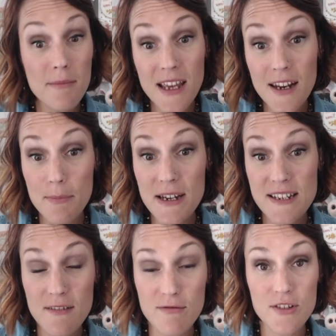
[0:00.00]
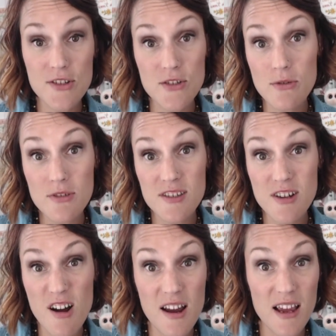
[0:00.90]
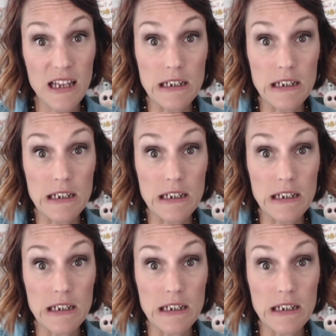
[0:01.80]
can it be done for school starting?